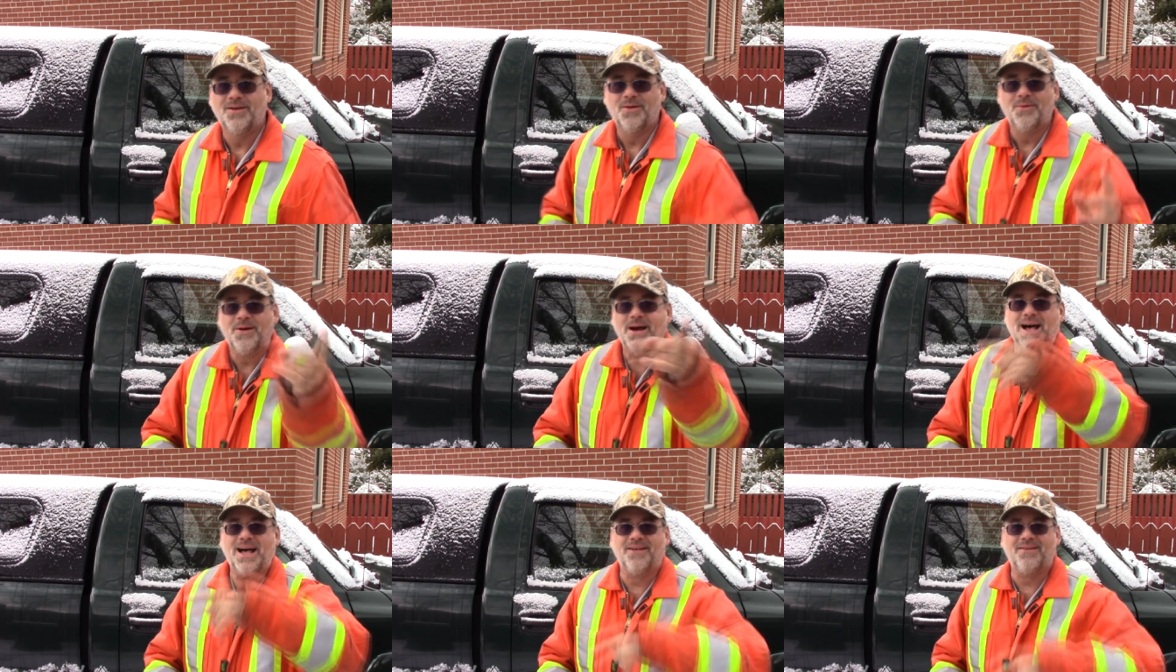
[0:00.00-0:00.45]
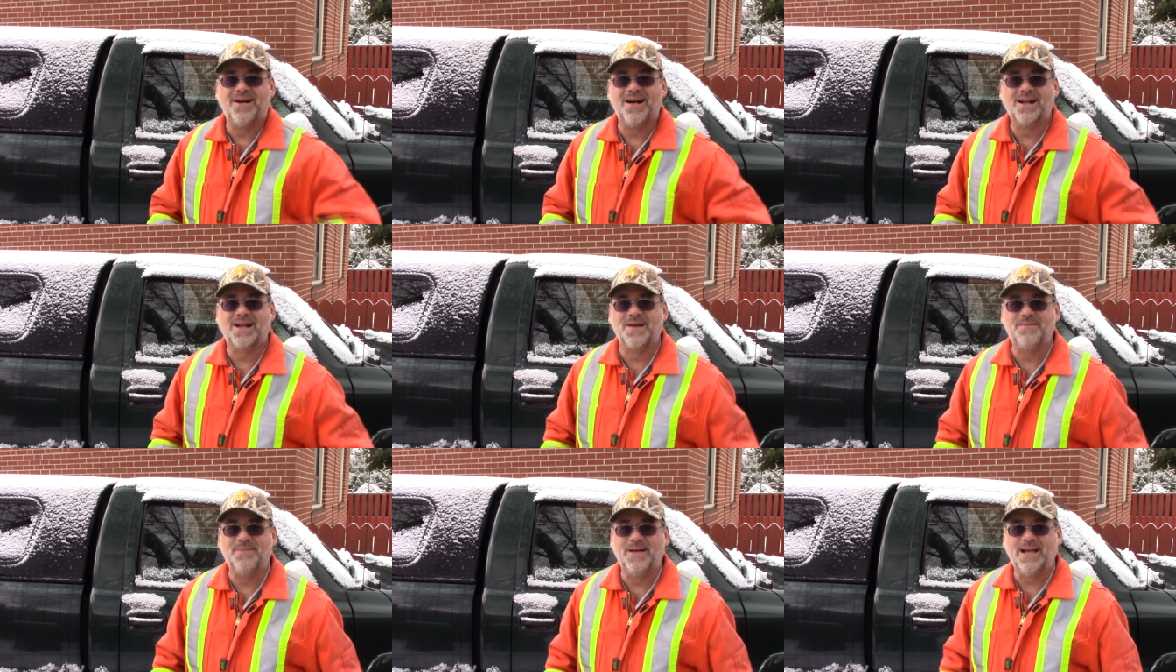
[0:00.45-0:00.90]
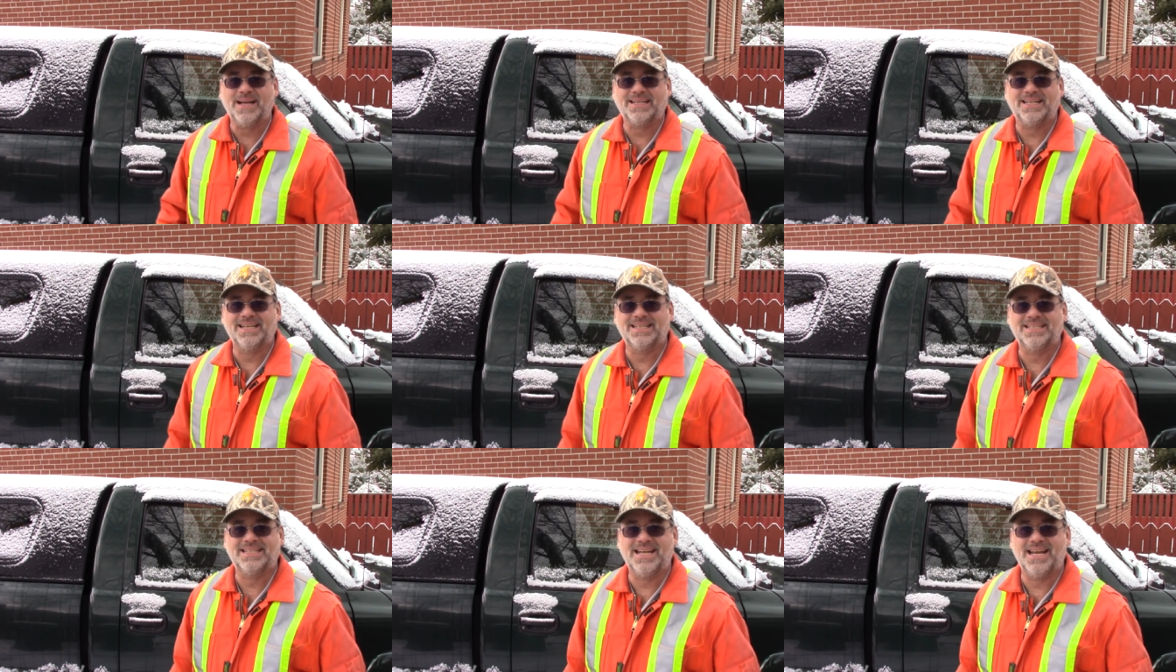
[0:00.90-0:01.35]
Well, welcome back
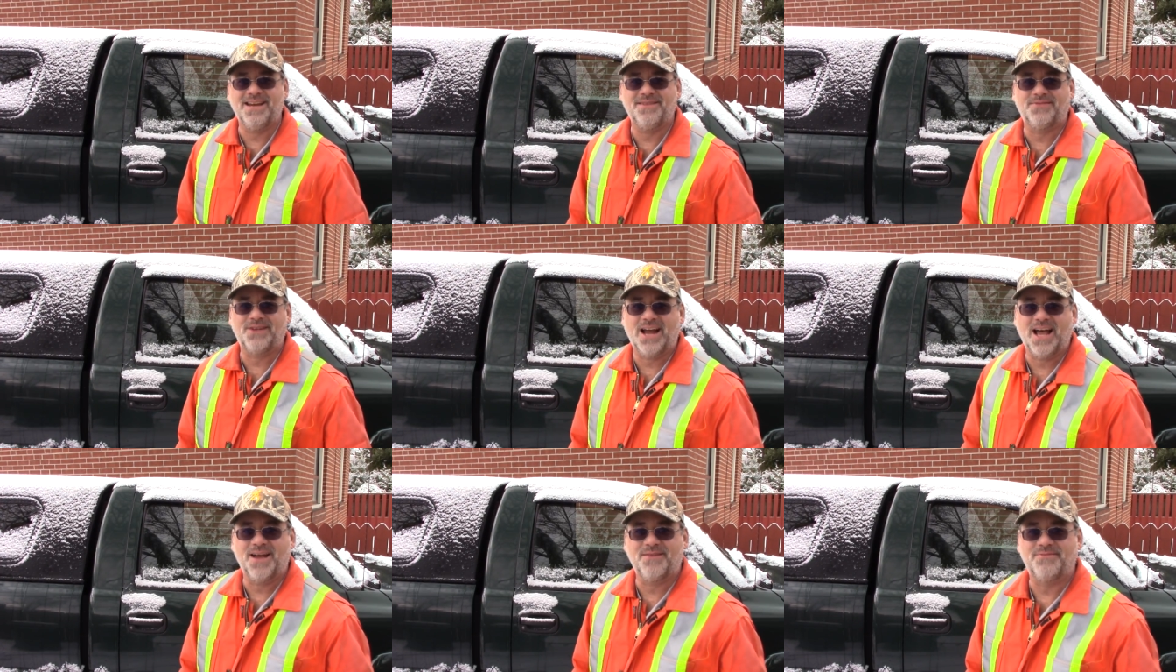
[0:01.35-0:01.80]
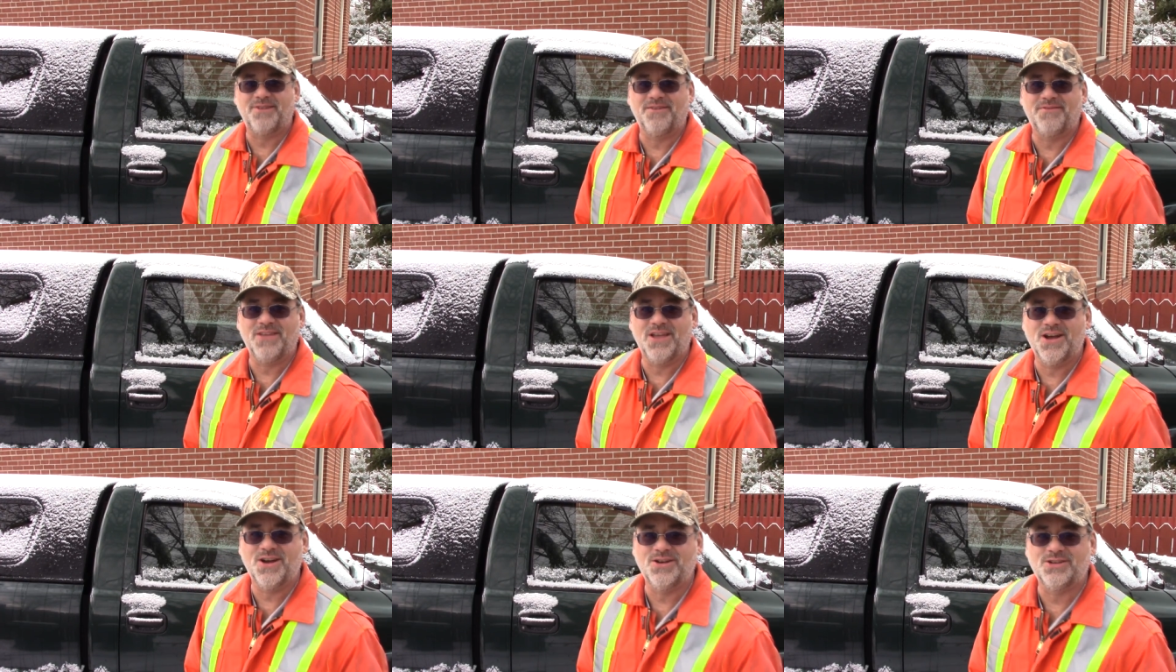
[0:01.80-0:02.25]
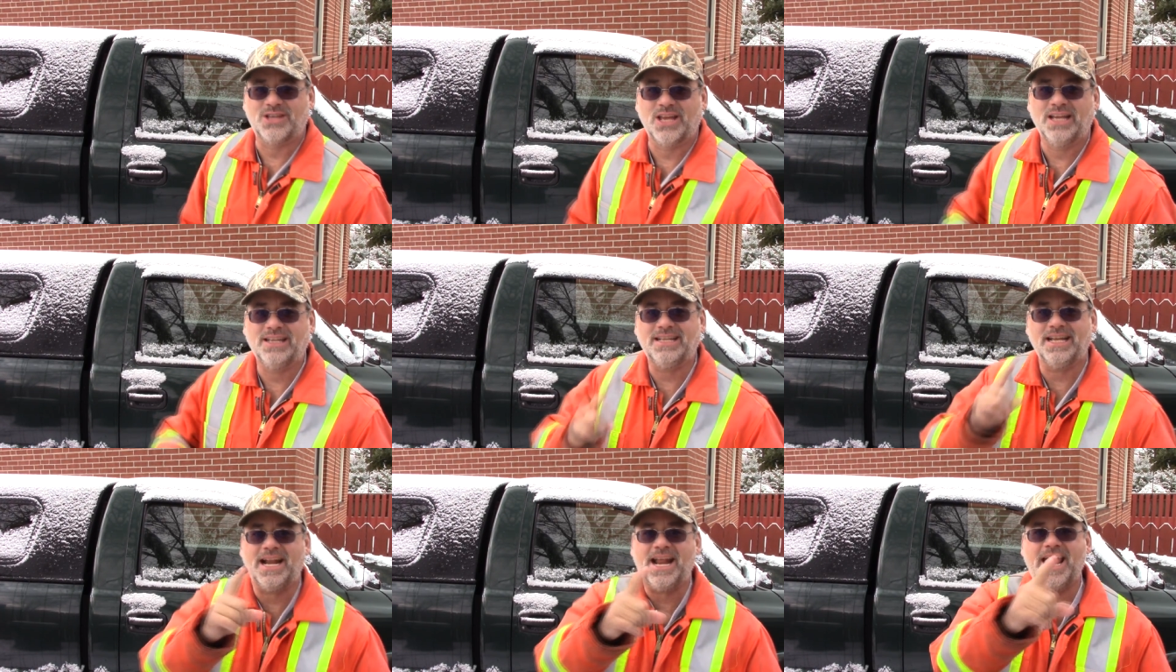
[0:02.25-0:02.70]
to Steve Rob Reviews.
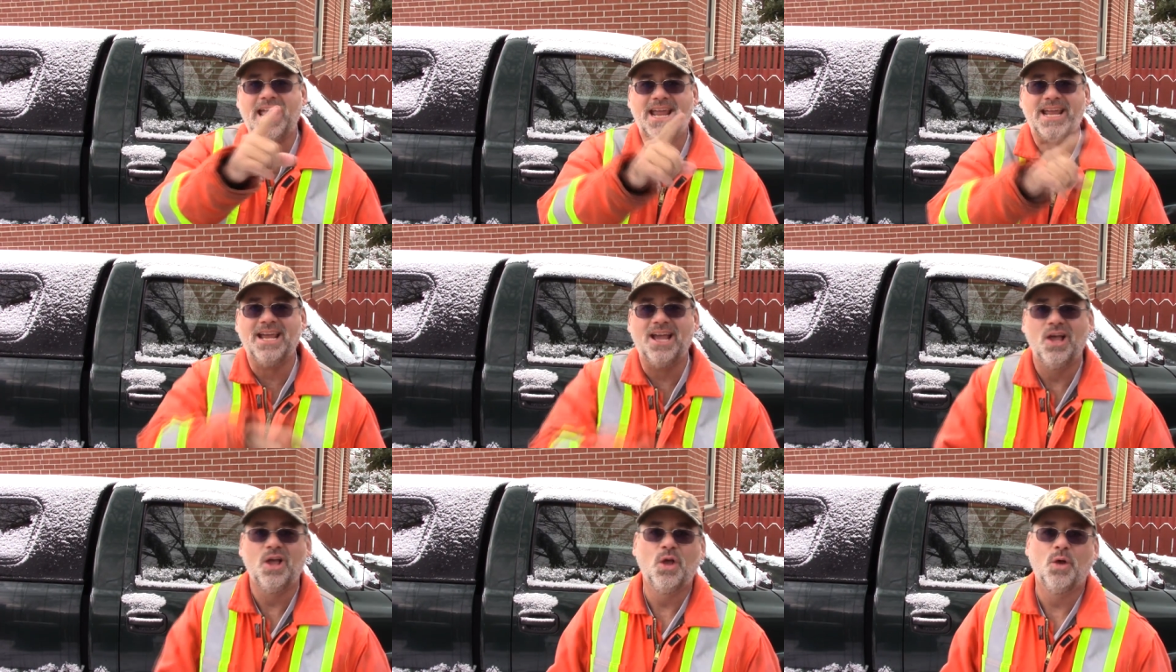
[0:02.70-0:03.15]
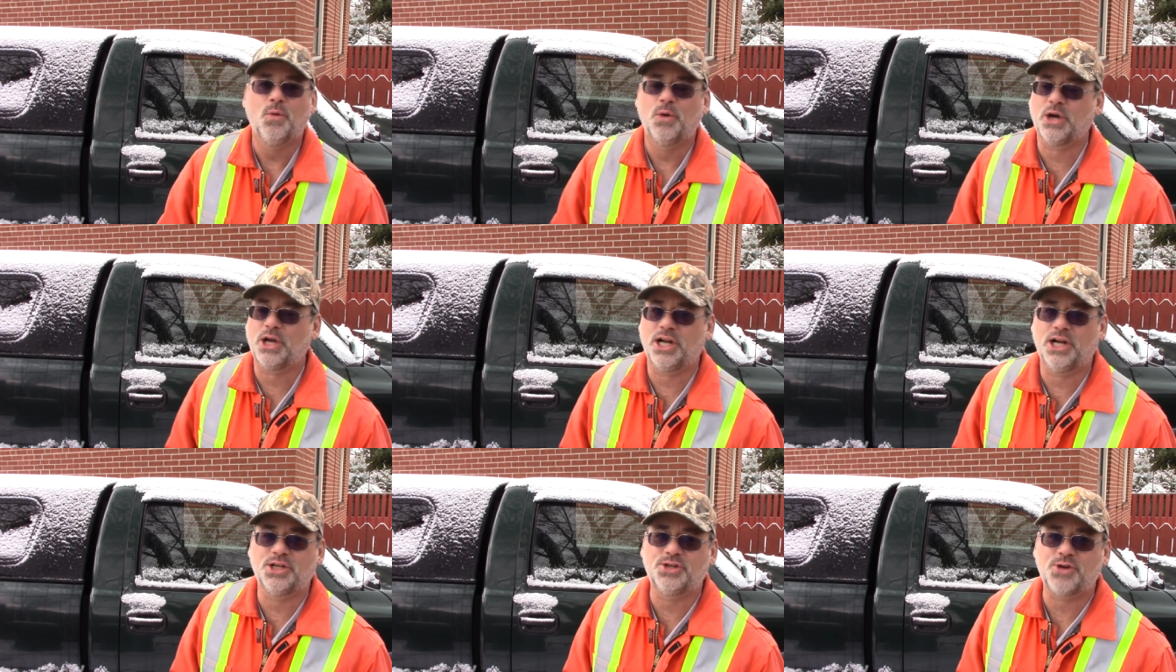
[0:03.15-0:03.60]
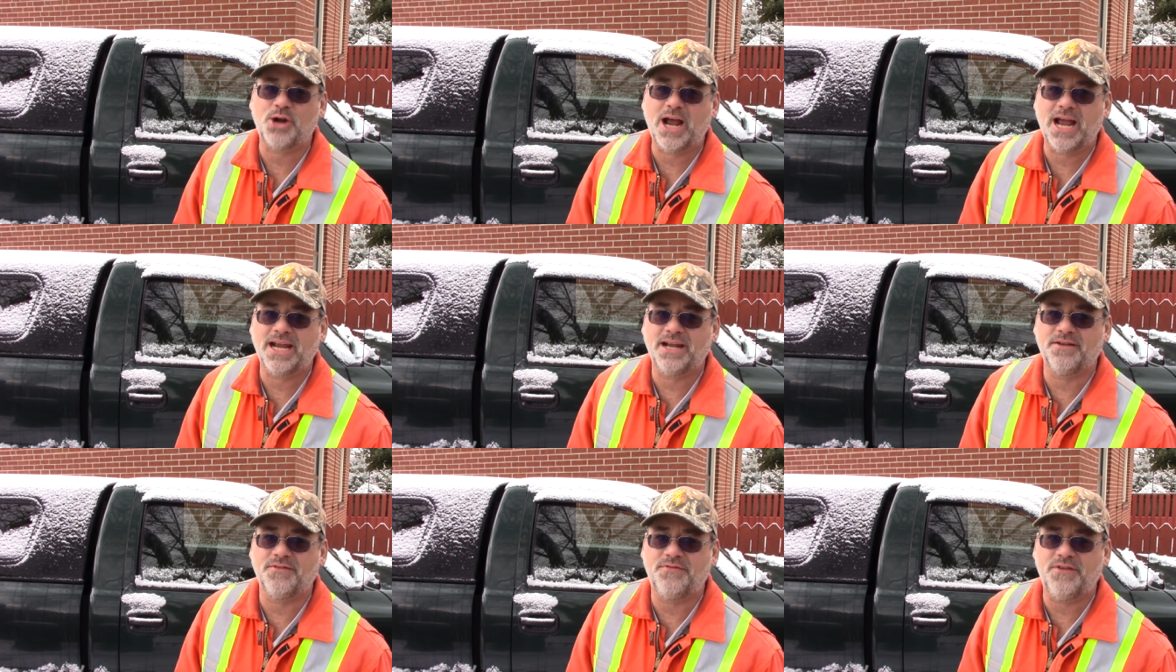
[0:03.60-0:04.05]
Today, we're gonna
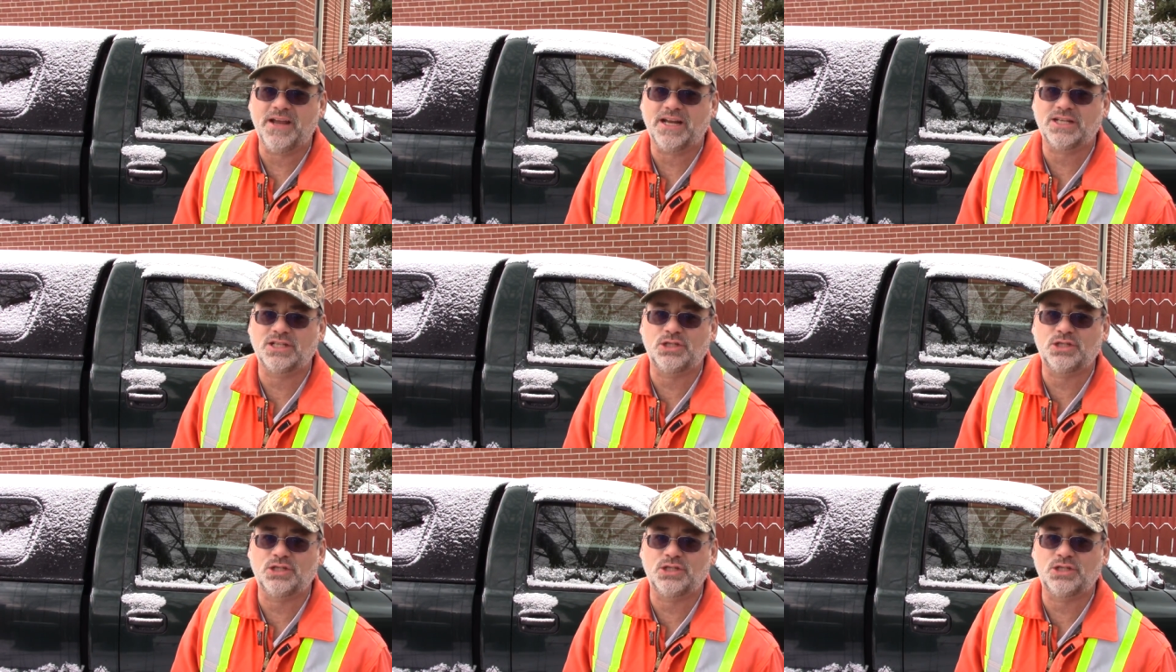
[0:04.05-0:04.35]
try and fix